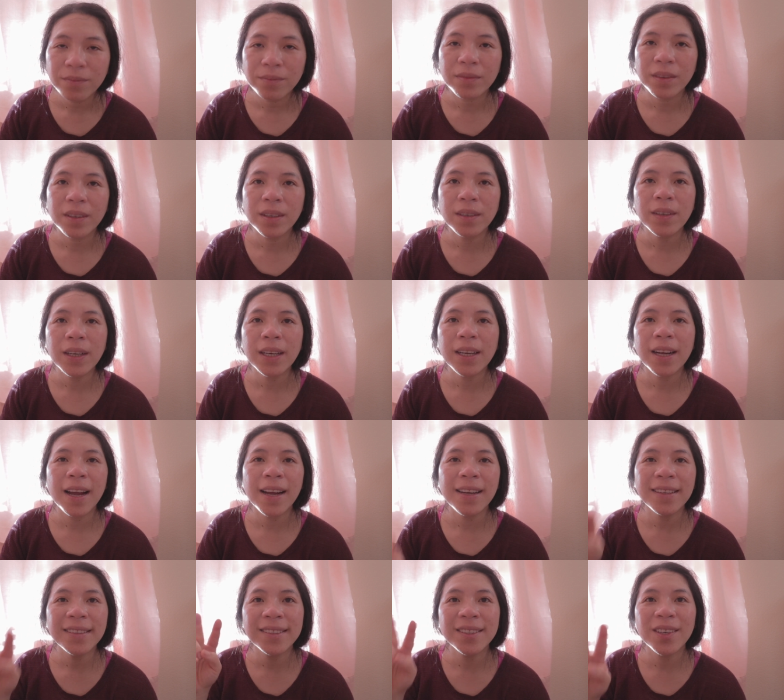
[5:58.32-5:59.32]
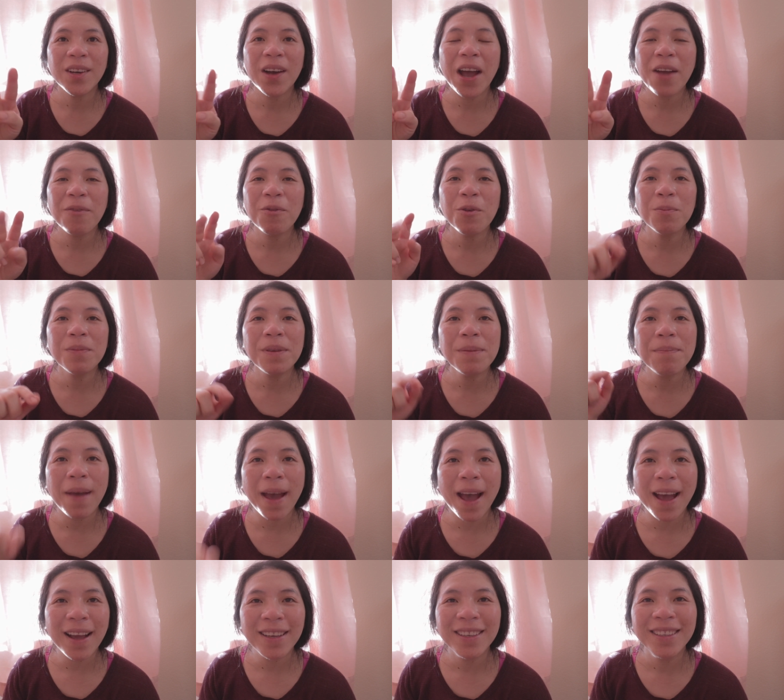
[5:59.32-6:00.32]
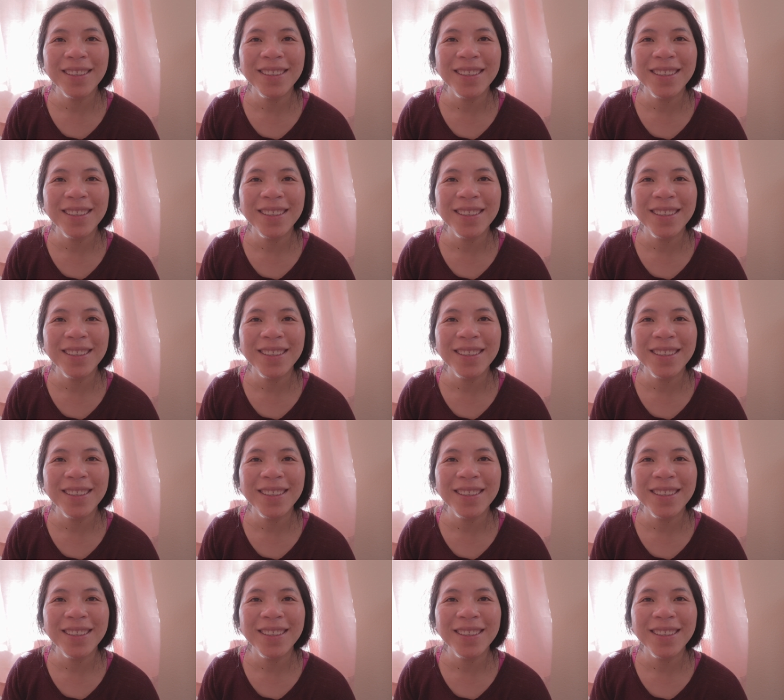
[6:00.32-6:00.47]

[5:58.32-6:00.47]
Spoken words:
Alright guys, so I will be back